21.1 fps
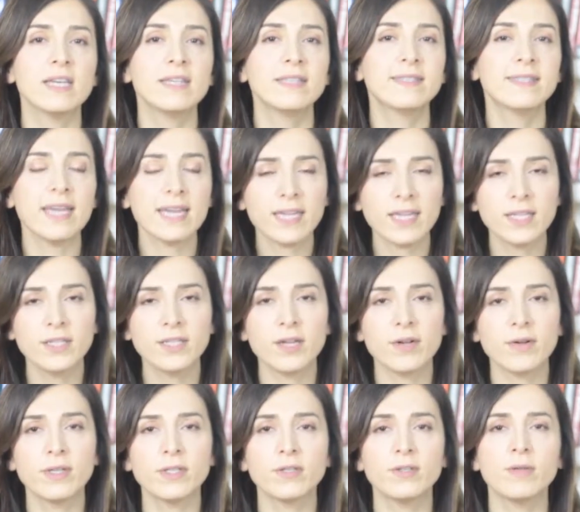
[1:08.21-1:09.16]

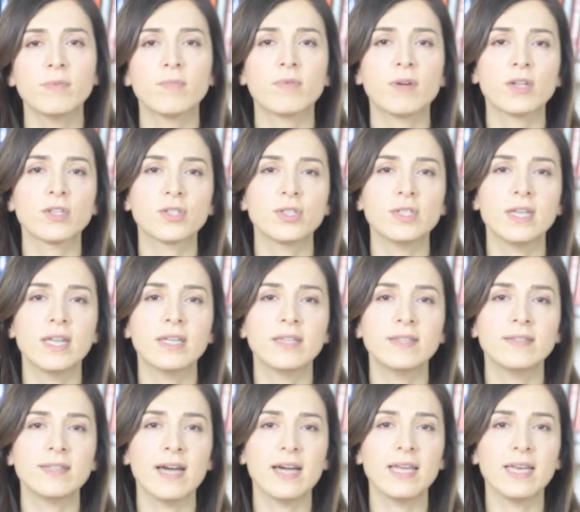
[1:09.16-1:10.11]
secondary to depression and
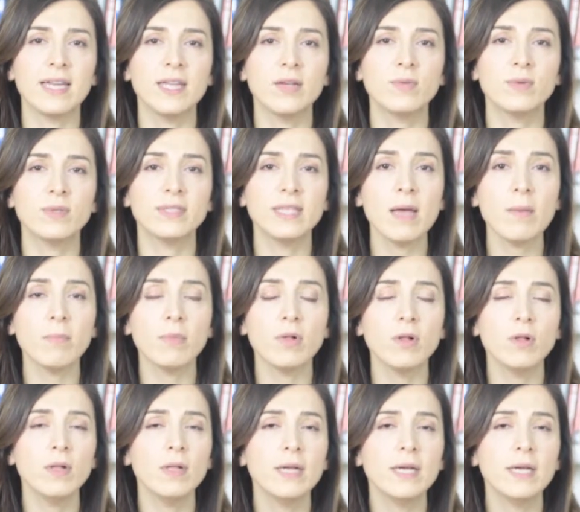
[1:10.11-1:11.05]
anxiety
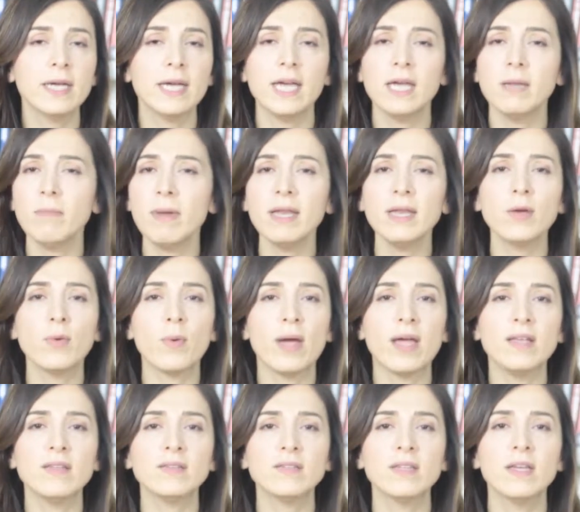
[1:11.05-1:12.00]
resemble, in many
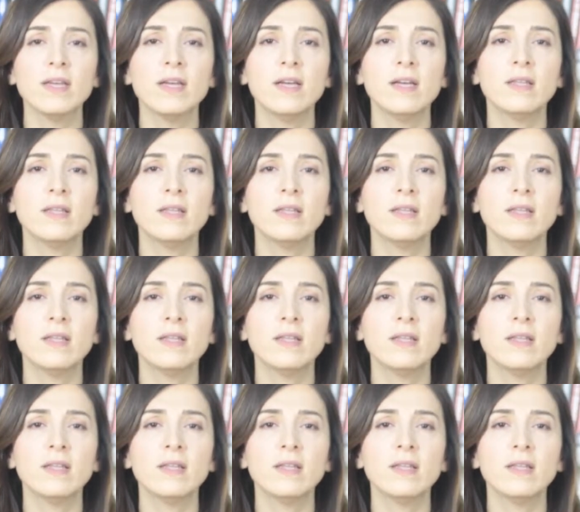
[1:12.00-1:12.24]
ways,